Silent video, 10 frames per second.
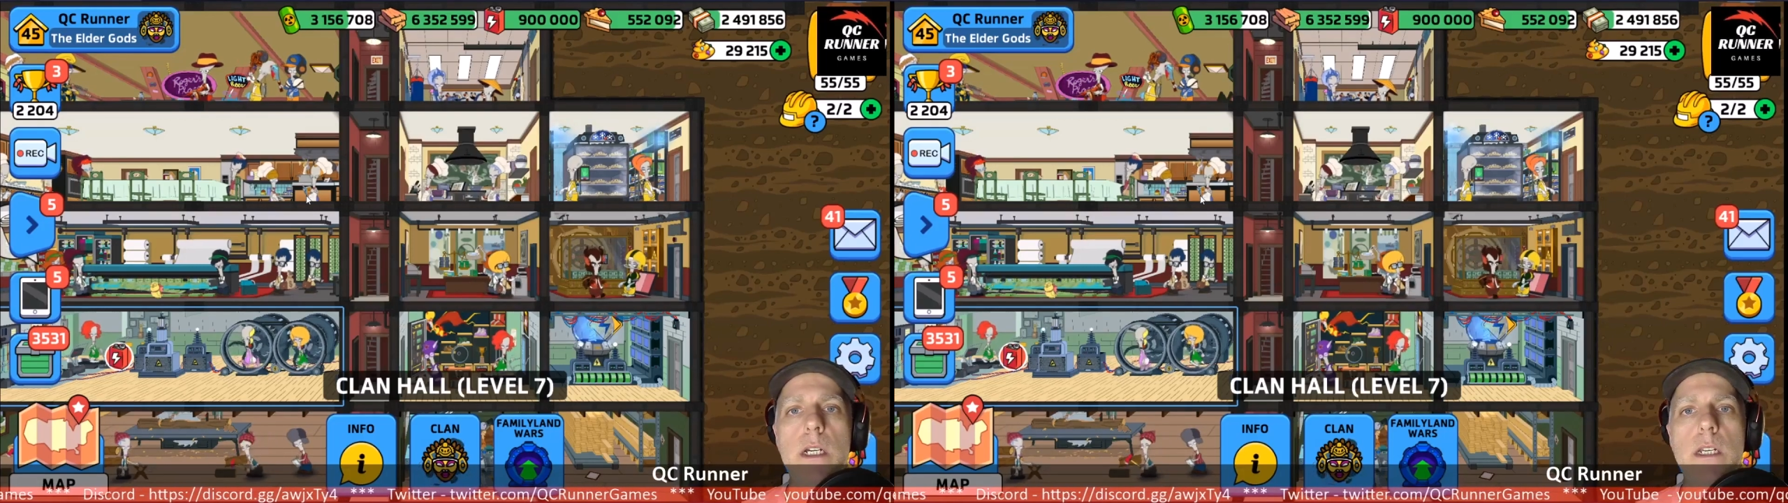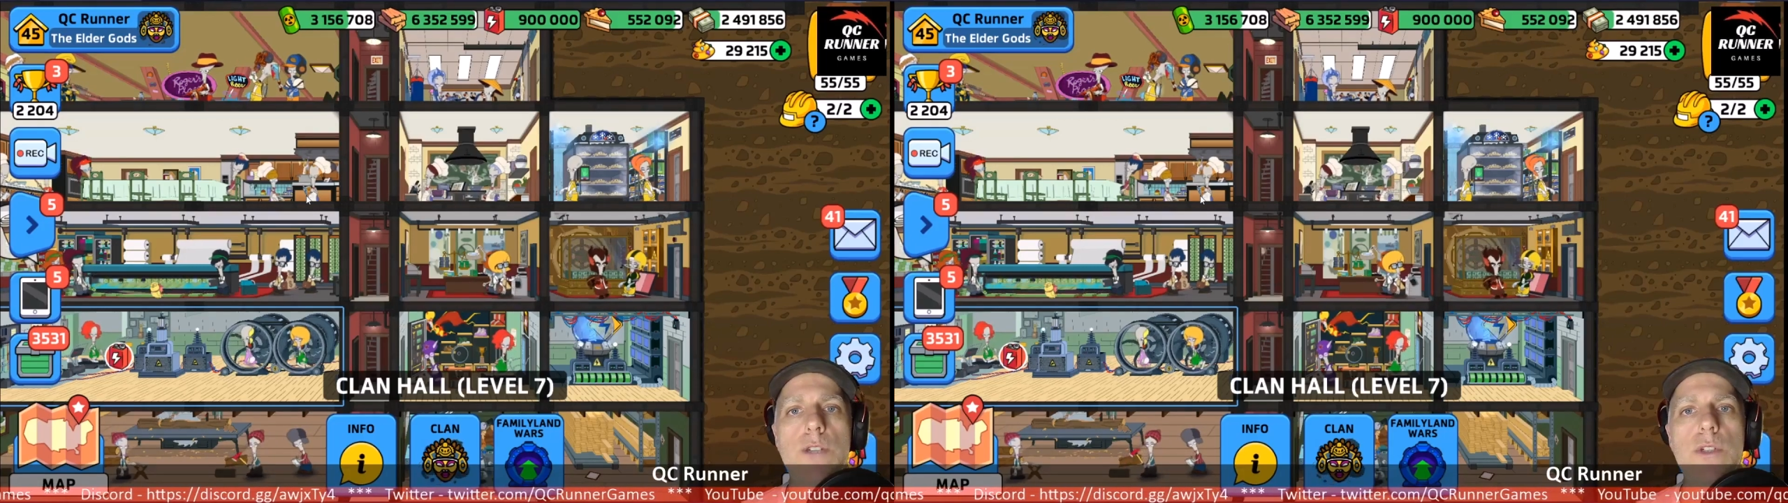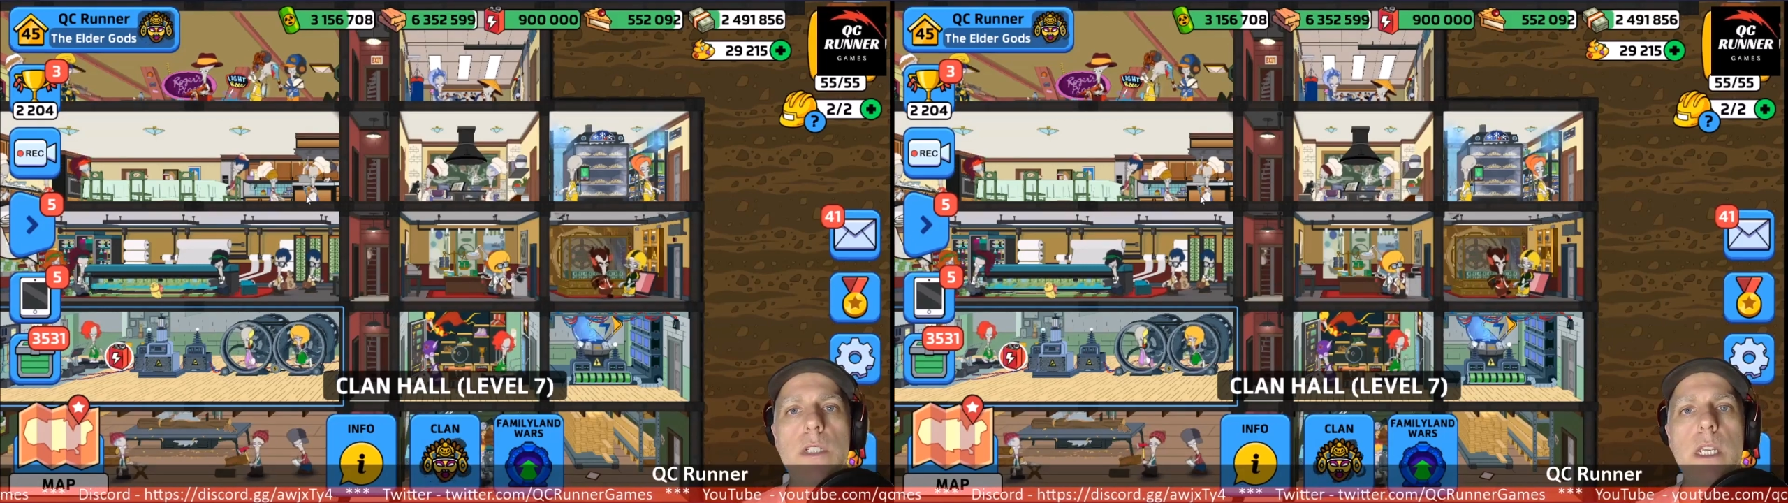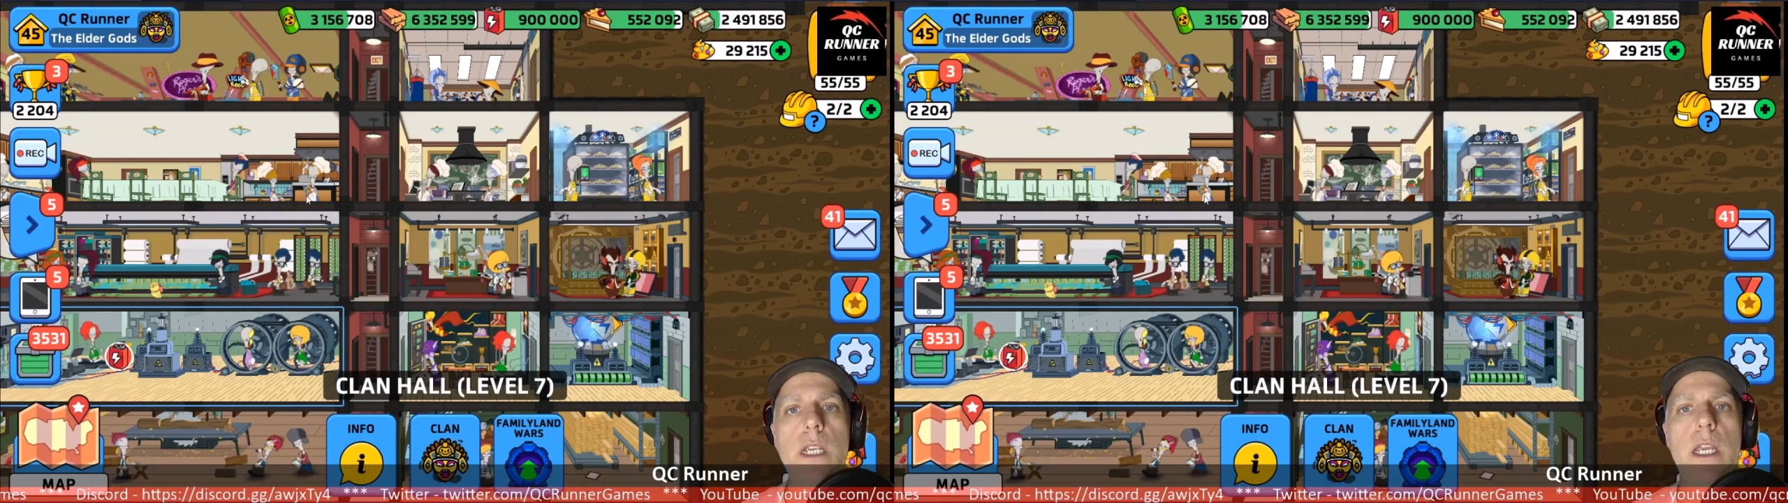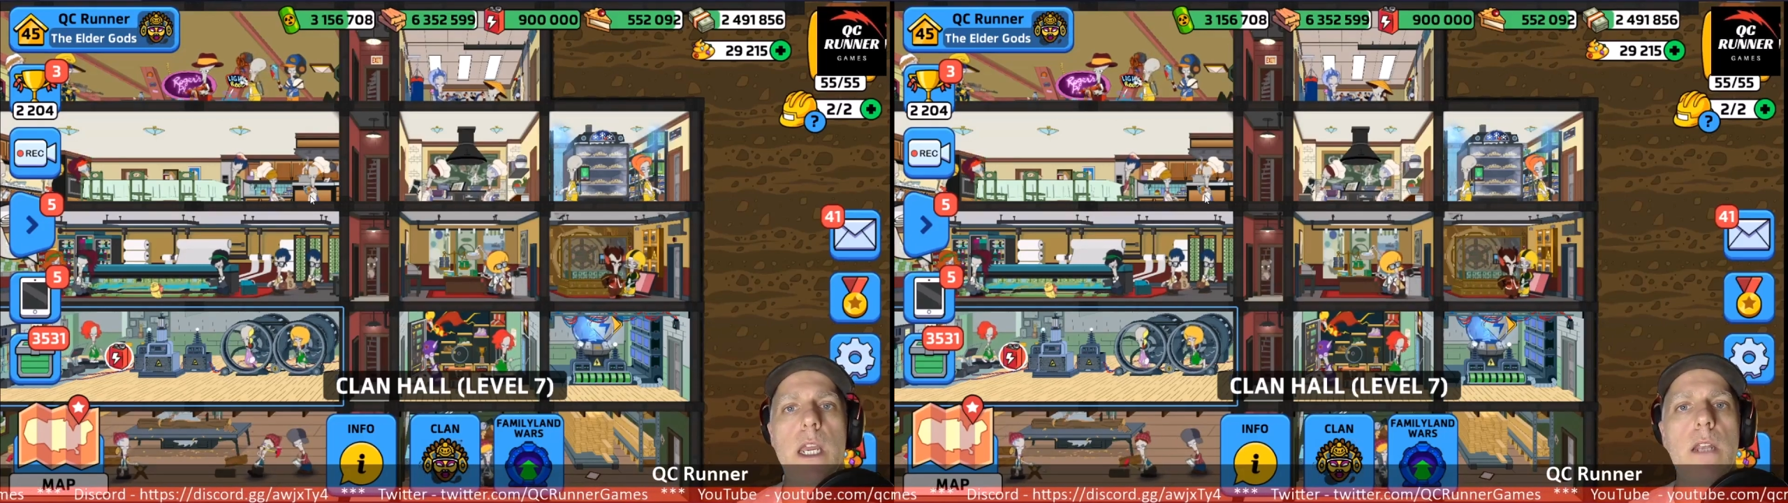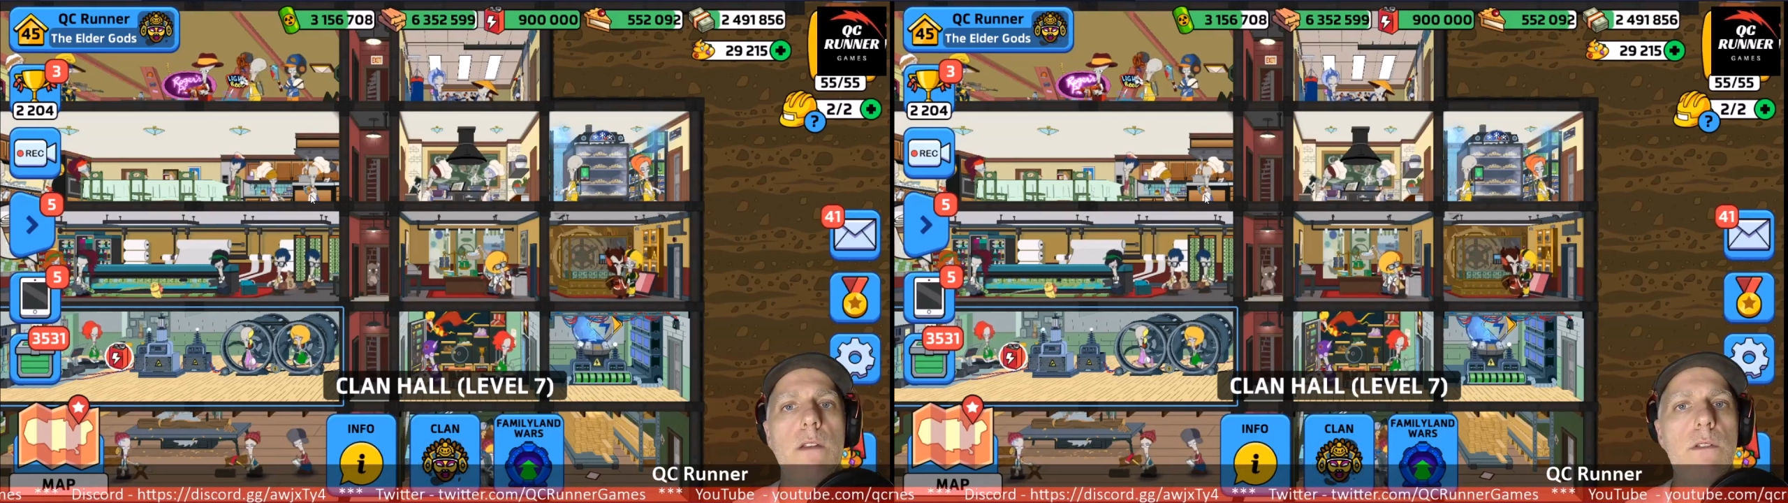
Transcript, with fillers: interesting and